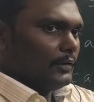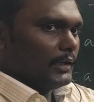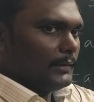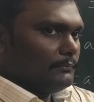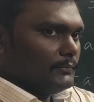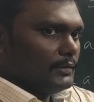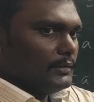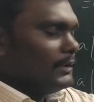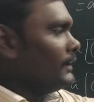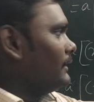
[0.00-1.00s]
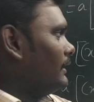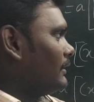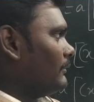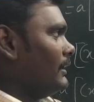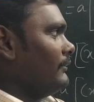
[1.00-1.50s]
Okay,
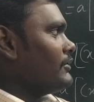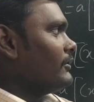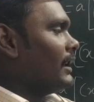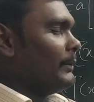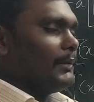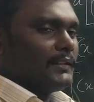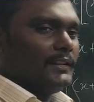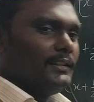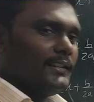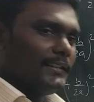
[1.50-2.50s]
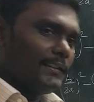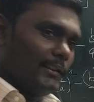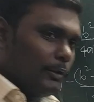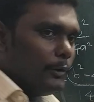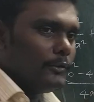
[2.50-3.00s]
this one, you should represent this
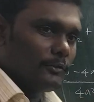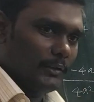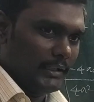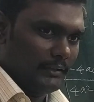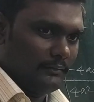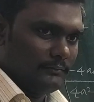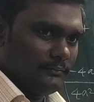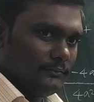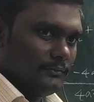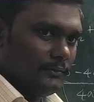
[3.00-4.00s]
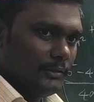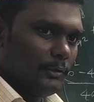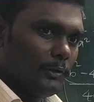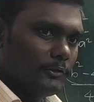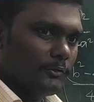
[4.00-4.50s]
as a whole square.
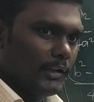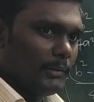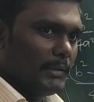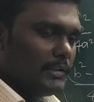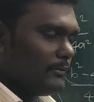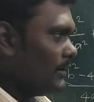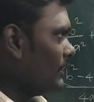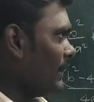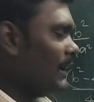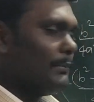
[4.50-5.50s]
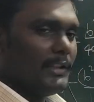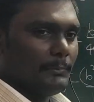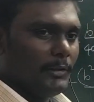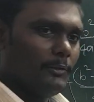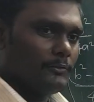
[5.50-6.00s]
Whole square means what? A
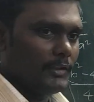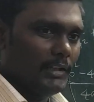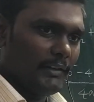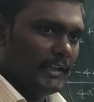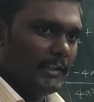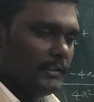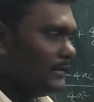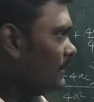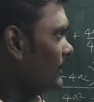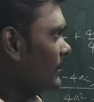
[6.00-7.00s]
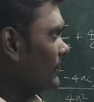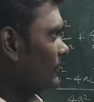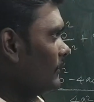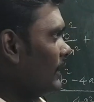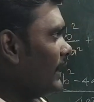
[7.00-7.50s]
plus b whole square we need. So